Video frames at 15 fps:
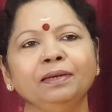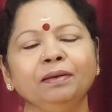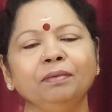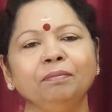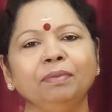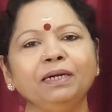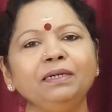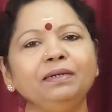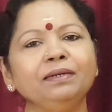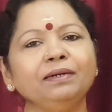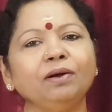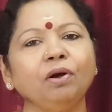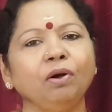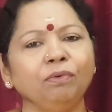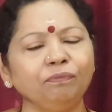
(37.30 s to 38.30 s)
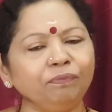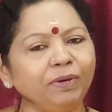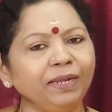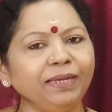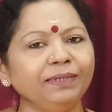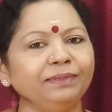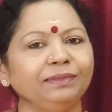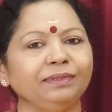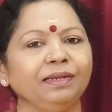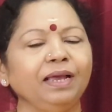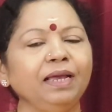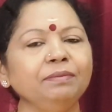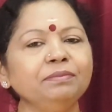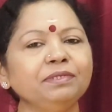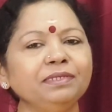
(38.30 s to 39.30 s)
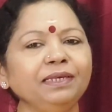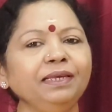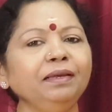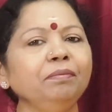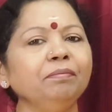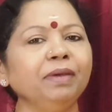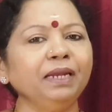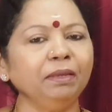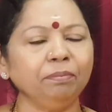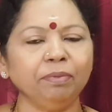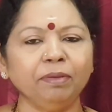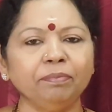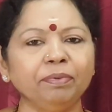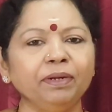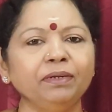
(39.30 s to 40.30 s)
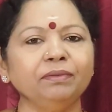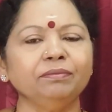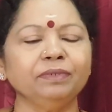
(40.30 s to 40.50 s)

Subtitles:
But of late, I am seeing many people